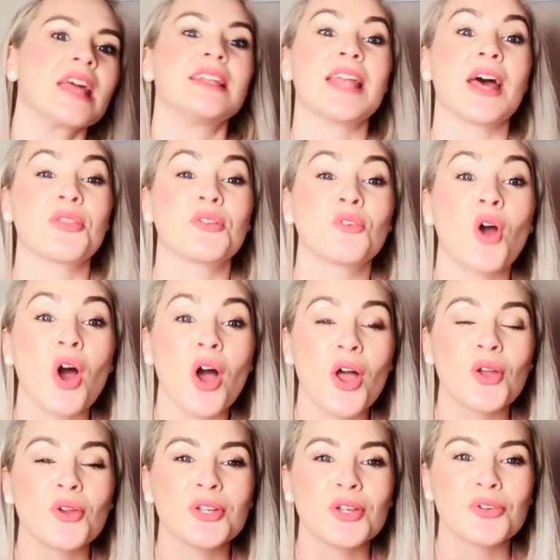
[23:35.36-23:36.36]
Now, there are
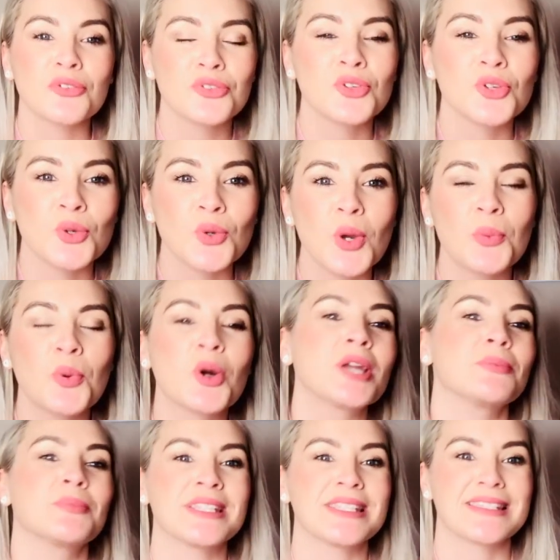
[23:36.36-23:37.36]
only a few
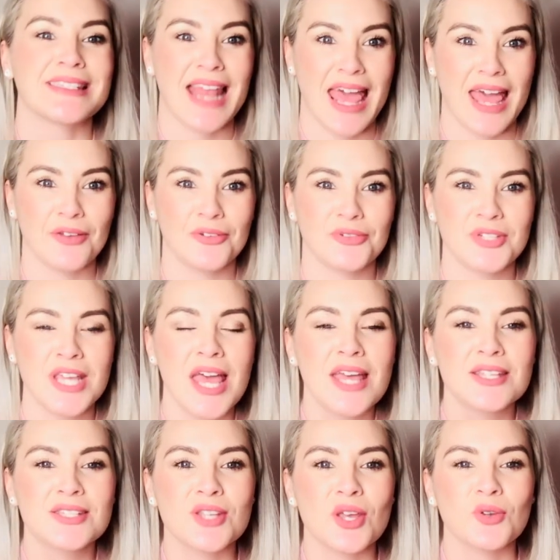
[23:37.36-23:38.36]
appointments left,
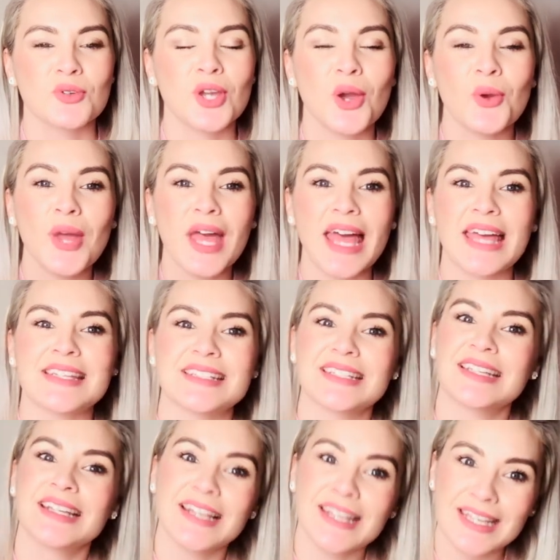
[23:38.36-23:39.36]
so go ahead,
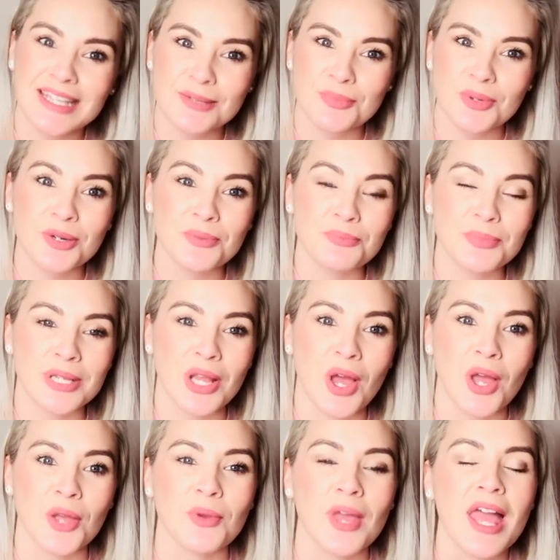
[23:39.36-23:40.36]
click the button
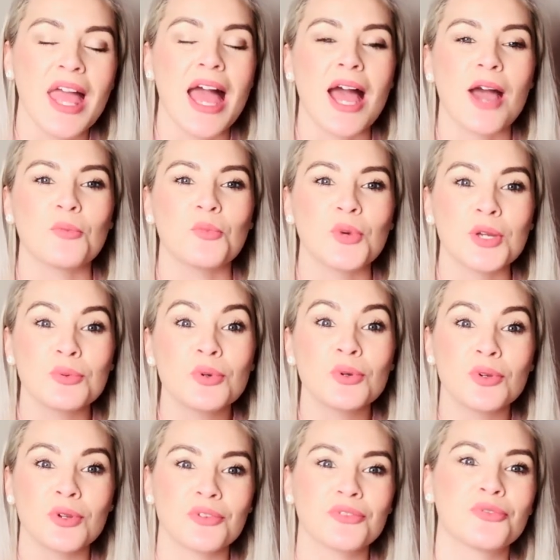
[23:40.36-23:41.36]
below, and we will
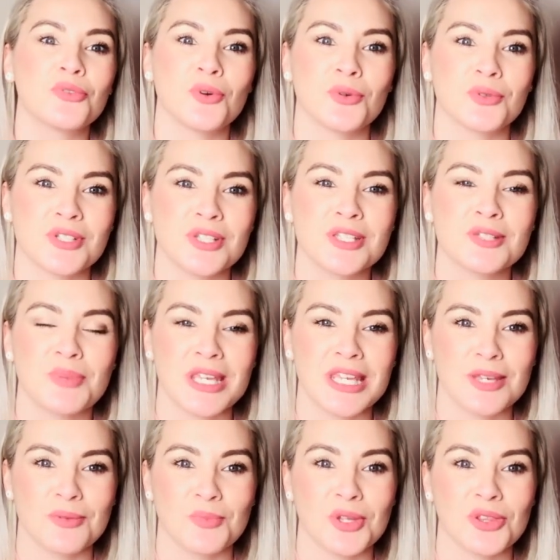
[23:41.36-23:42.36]
look forward to
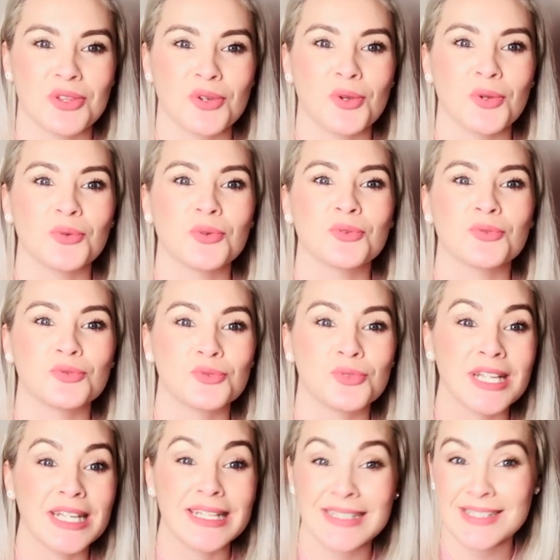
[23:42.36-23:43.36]
speaking with you
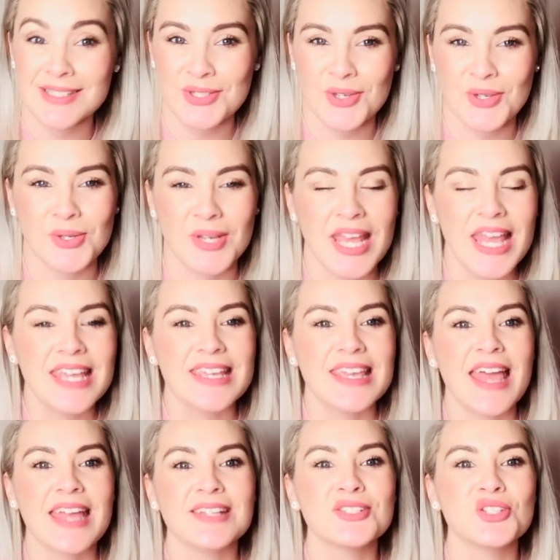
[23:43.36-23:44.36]
really soon,
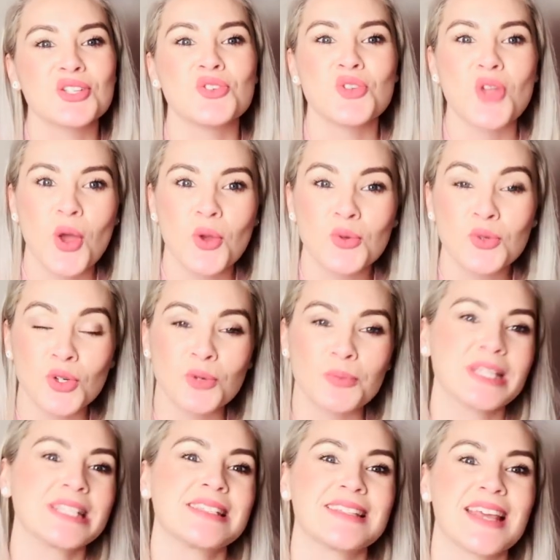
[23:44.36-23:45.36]
getting to know your
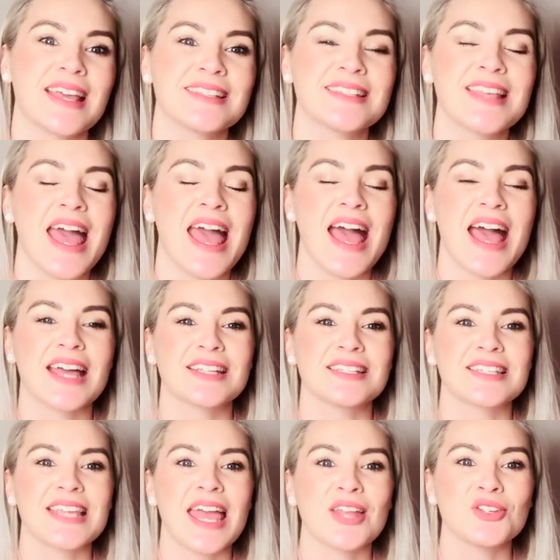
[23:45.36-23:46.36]
business
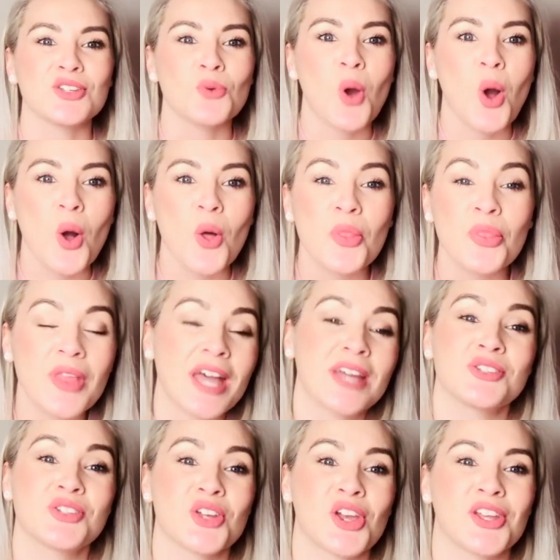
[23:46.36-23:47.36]
and getting you on
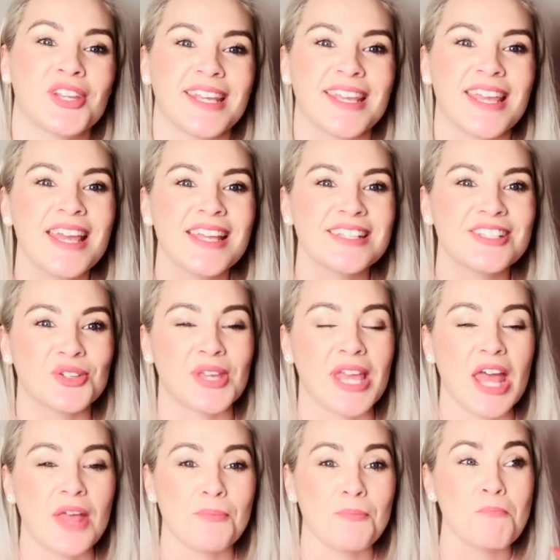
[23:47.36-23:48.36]
that journey to
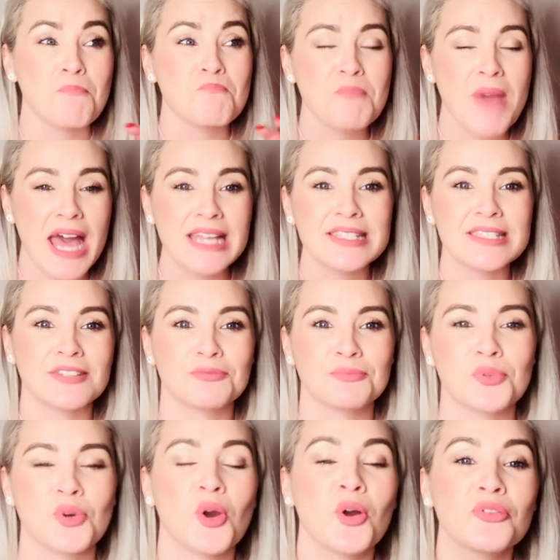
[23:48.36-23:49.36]
getting
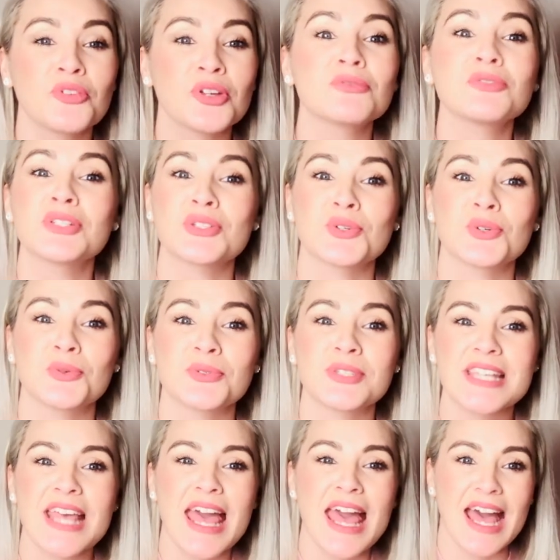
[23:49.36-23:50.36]
massive profit
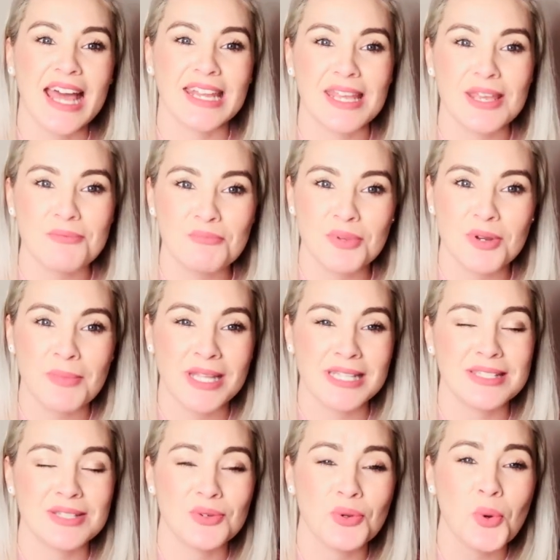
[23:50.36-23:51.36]
results and
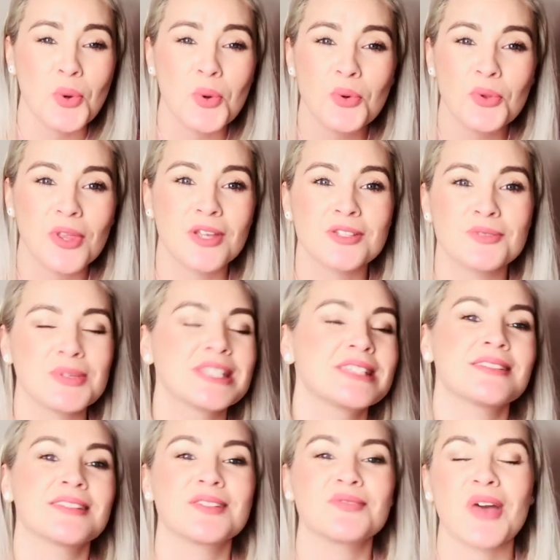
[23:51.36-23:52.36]
implementing all those
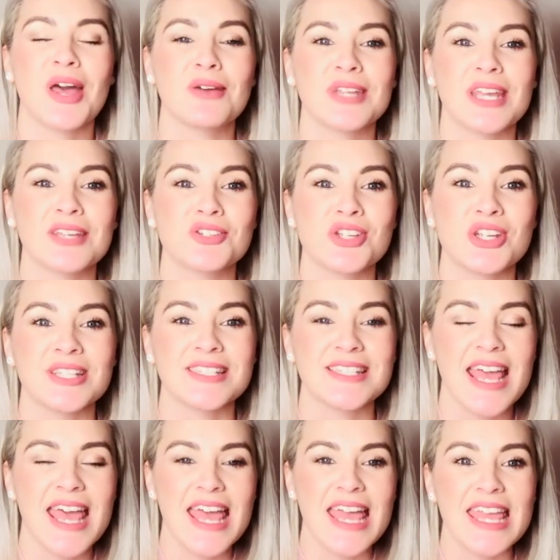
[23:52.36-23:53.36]
business foundations
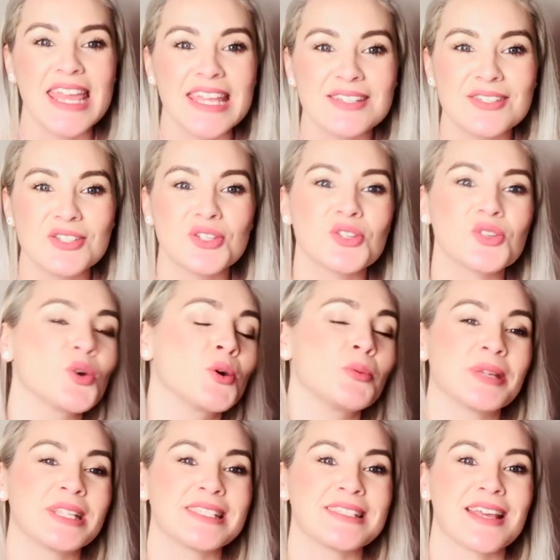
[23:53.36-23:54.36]
into your
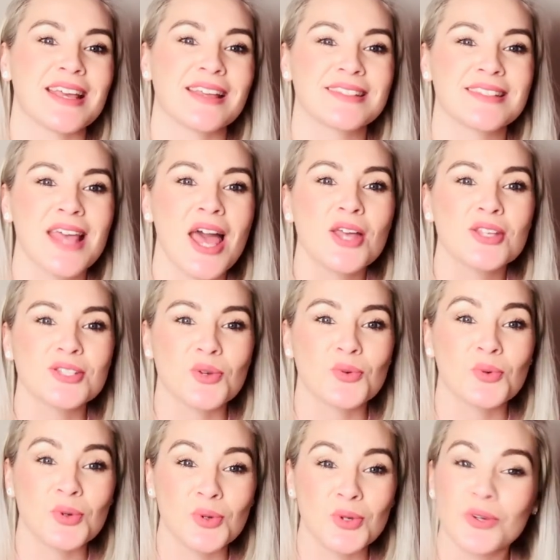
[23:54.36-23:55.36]
business. So
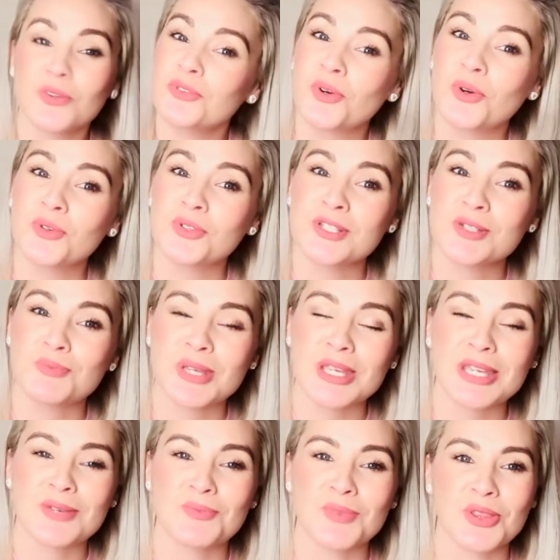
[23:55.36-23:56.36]
we will look forward to
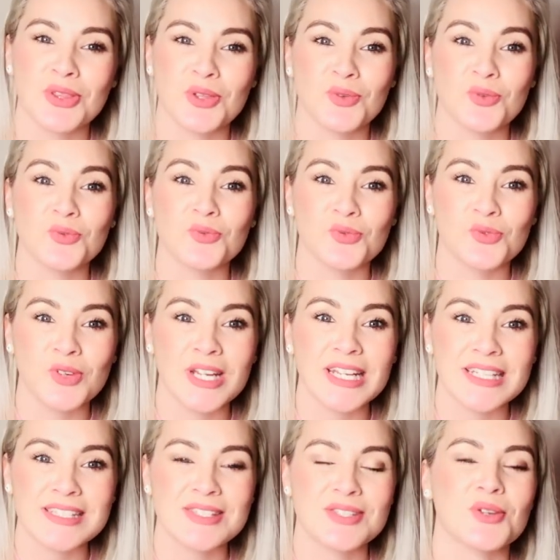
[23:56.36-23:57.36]
speaking with you
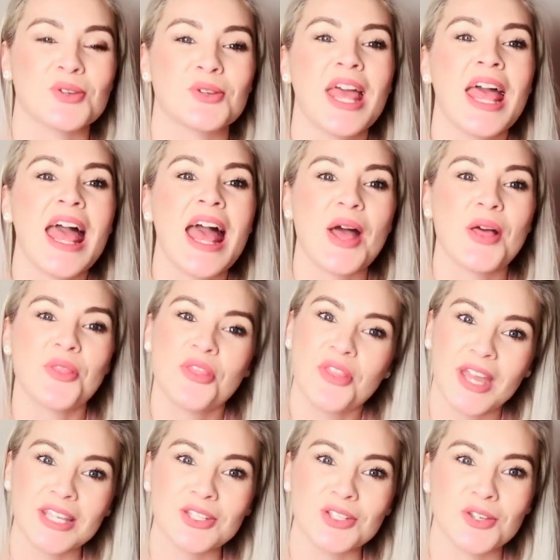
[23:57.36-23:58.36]
really soon, and
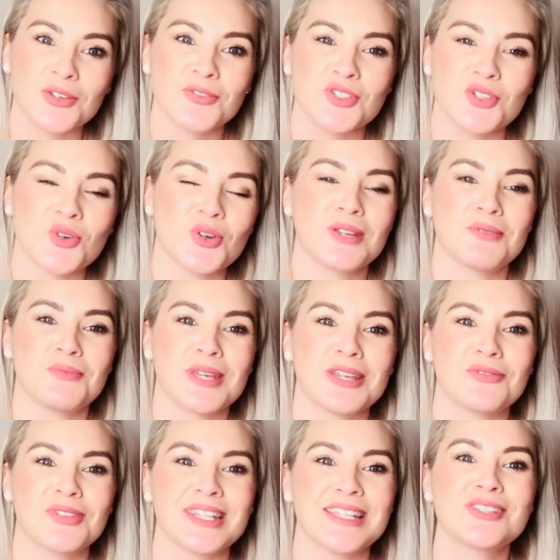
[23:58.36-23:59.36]
thank you for joining me
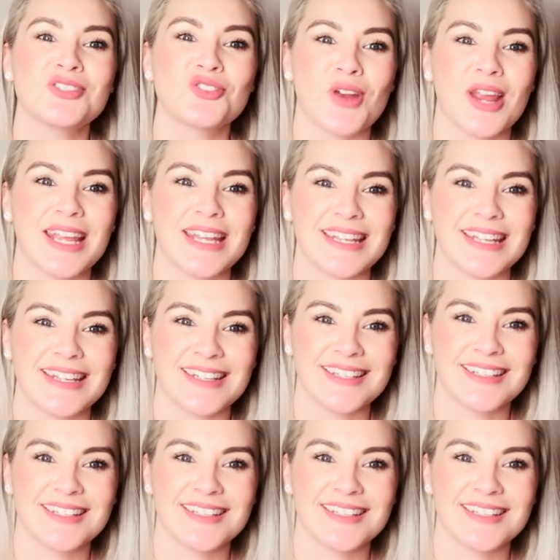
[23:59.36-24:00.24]
for this training.